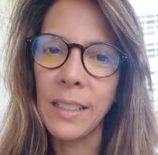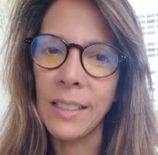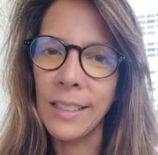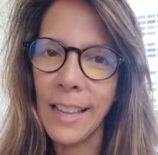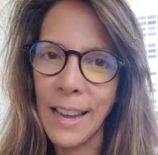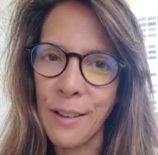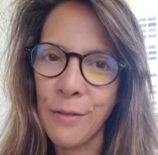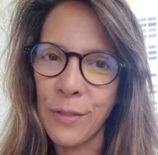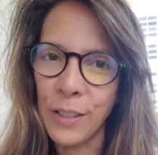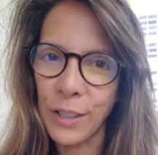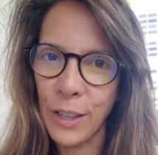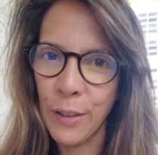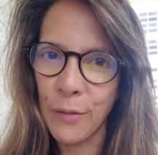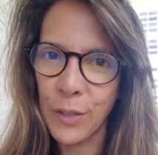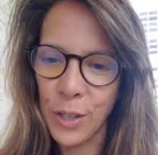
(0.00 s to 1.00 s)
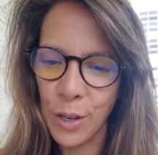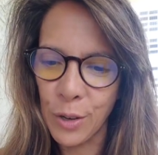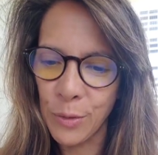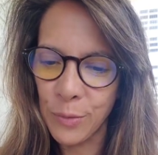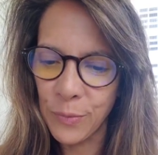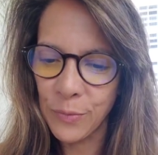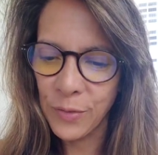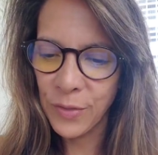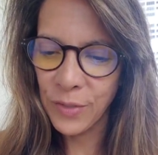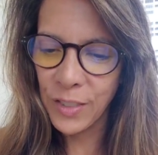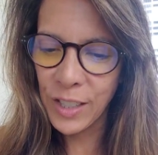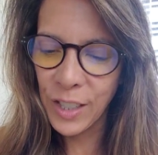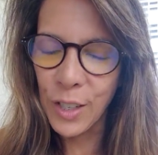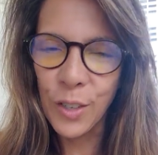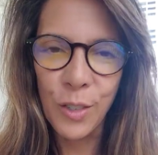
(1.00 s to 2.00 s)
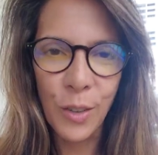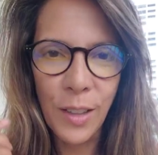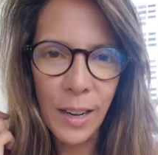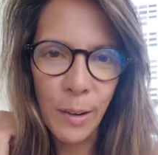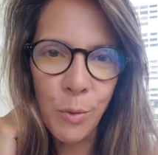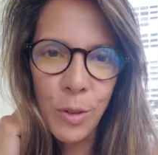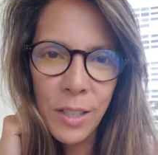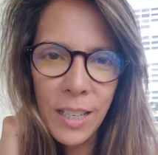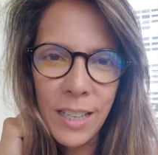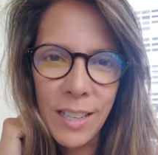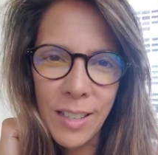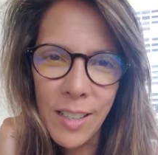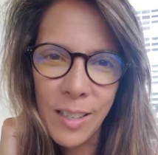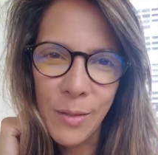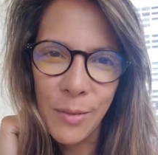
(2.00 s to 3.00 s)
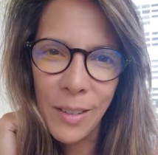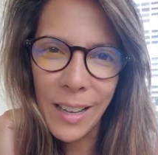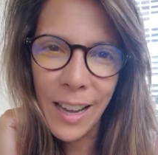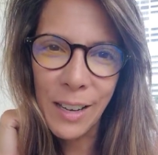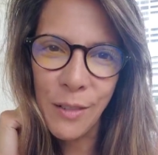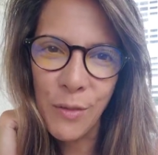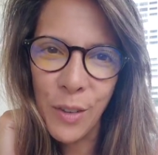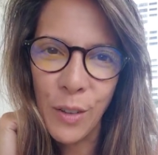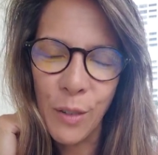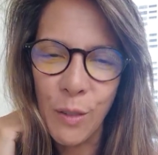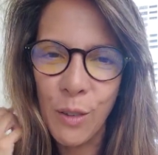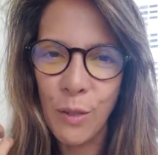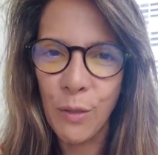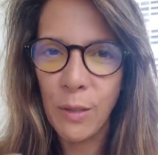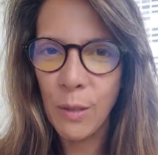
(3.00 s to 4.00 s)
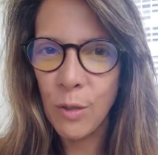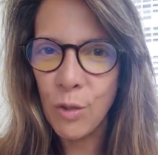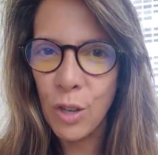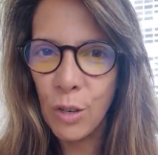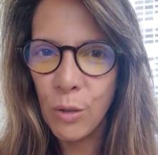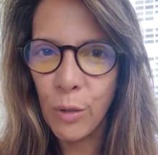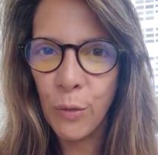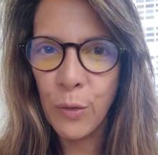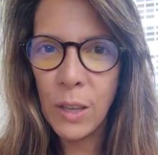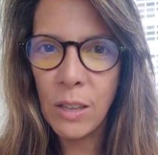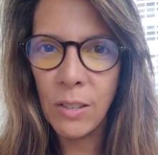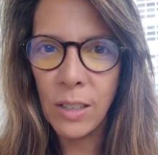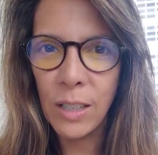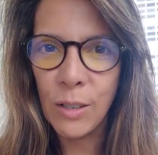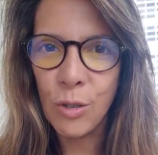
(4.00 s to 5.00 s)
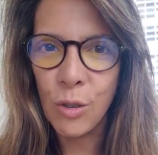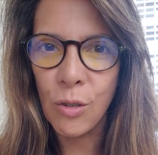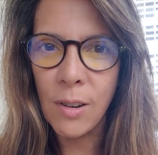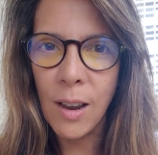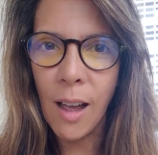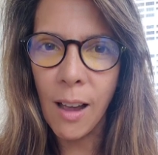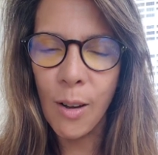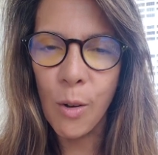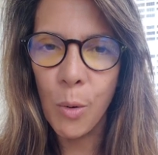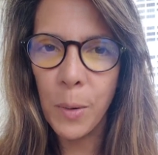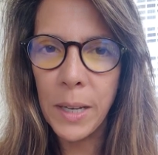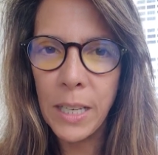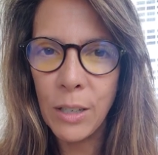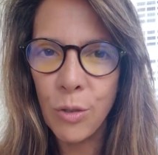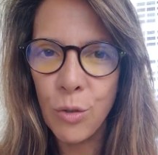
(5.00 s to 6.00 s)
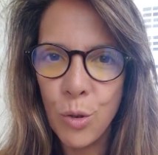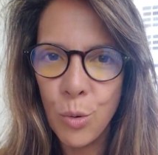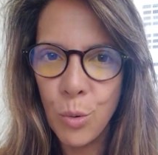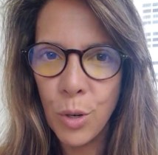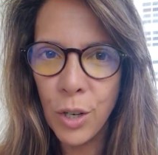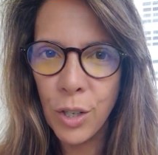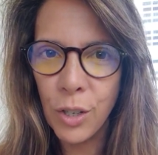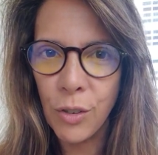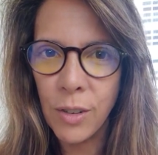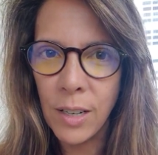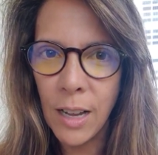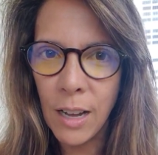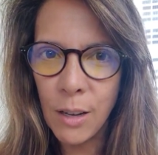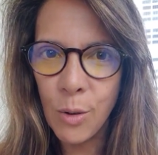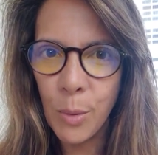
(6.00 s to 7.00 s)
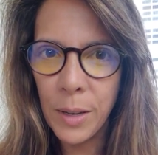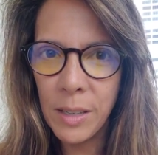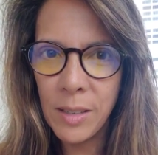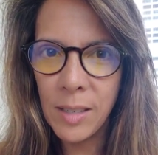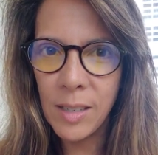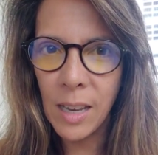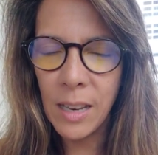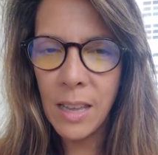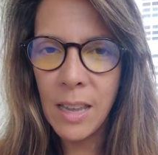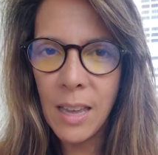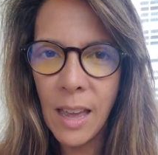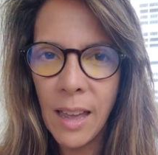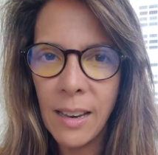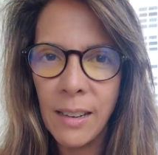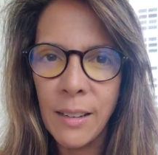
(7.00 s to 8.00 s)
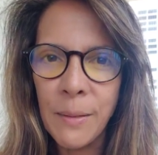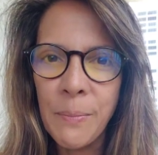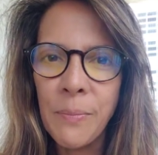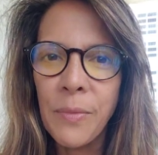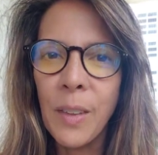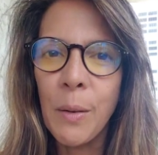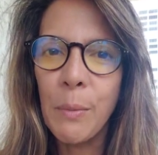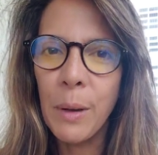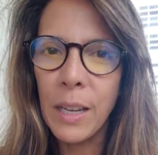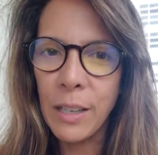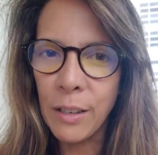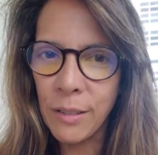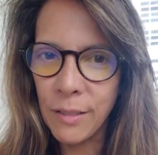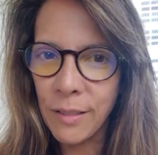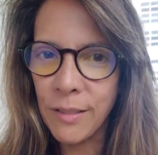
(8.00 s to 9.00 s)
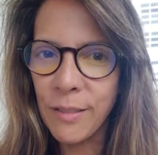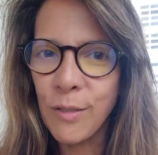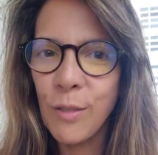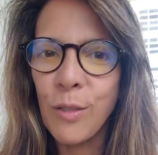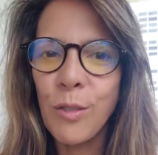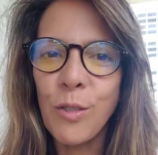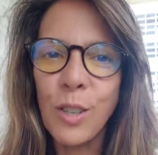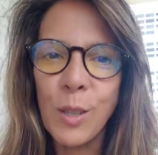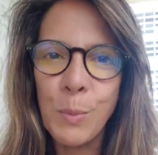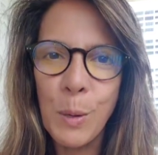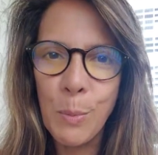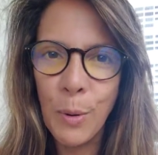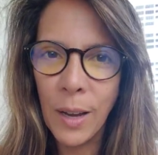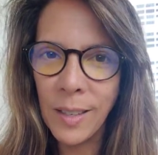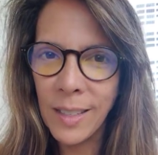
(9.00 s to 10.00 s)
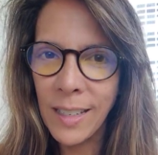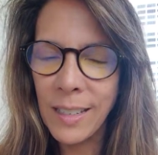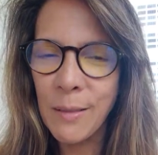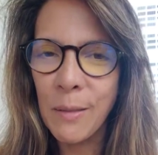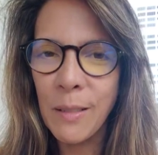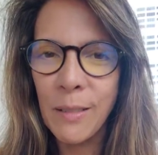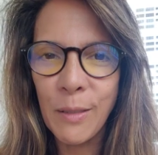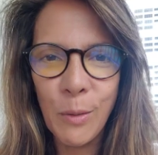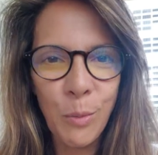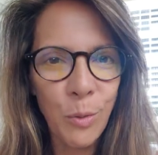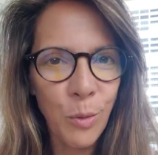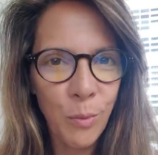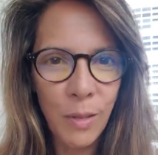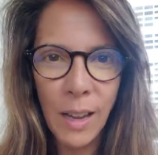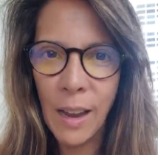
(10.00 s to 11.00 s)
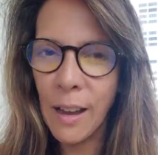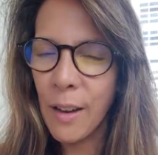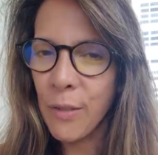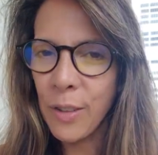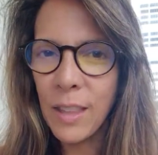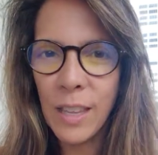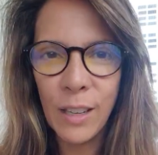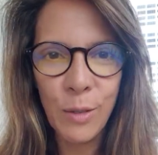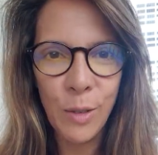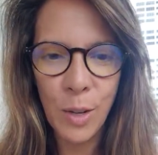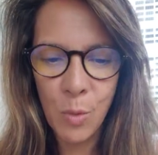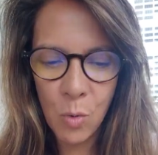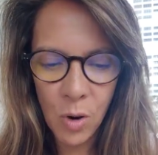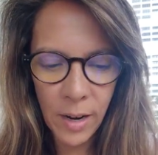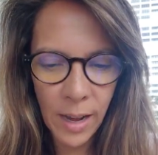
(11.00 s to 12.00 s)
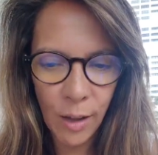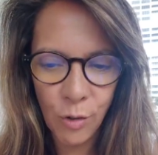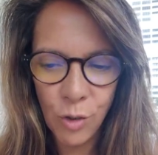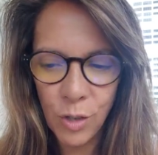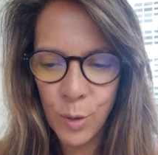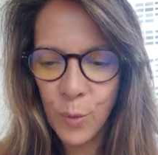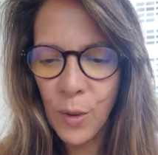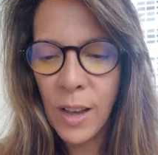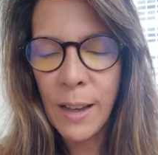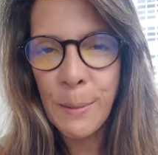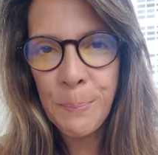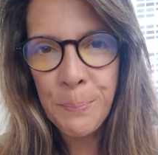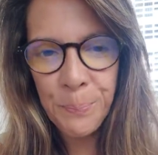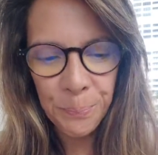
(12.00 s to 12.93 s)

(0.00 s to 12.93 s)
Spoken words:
Life loves you. So that really is kind of the general feeling, is you're not quite sure, you're not quite steady yet, but just be present. Everything is going to work out just fine.